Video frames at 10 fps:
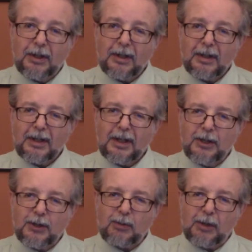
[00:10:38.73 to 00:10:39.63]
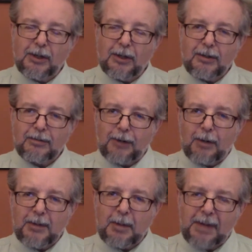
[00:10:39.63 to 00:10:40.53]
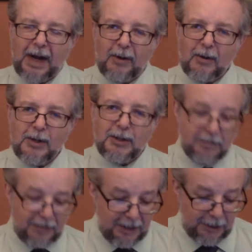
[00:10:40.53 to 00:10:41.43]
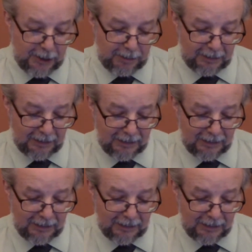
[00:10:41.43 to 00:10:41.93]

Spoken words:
Israel from the powers of Egypt.